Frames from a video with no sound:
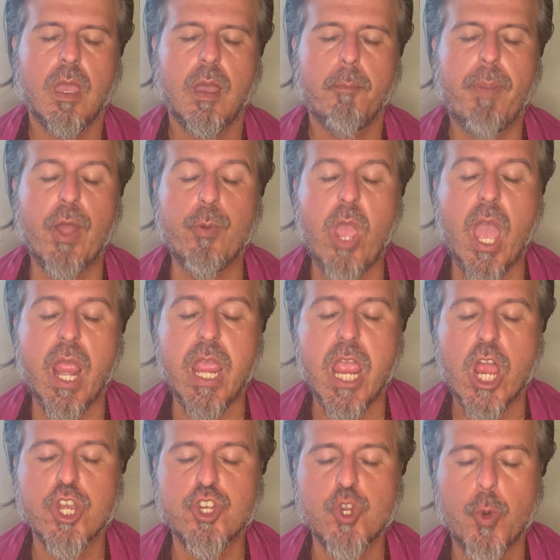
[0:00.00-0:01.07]
But we are
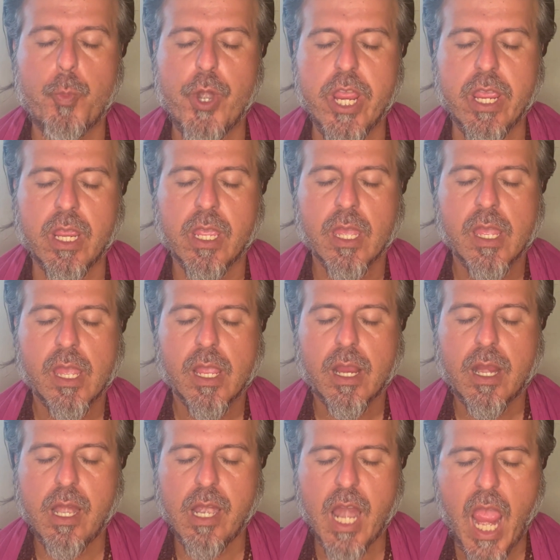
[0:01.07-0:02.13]
here to bring
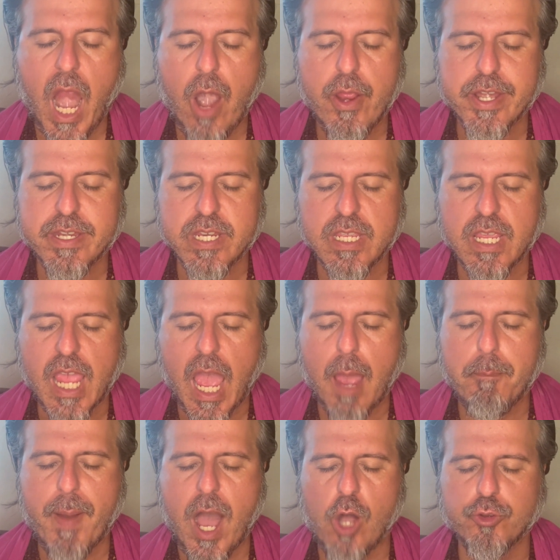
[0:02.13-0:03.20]
clarity
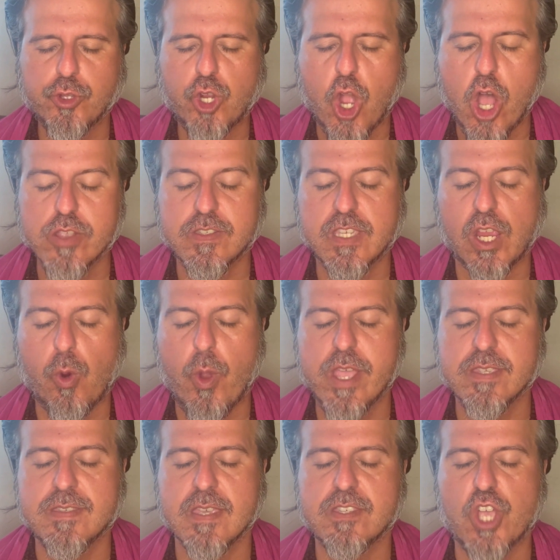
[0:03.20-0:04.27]
about
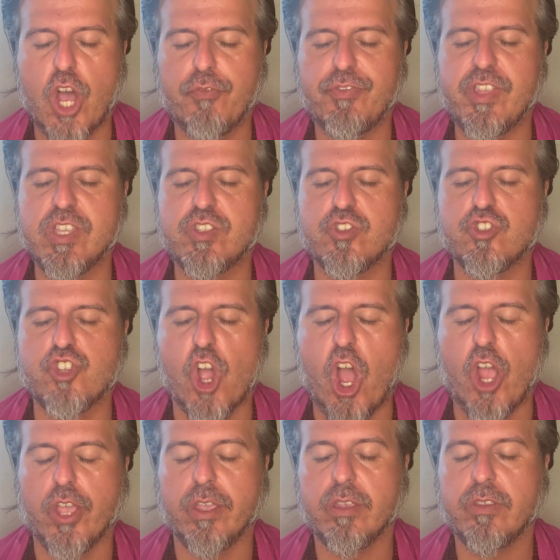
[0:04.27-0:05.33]
consequences of this choice.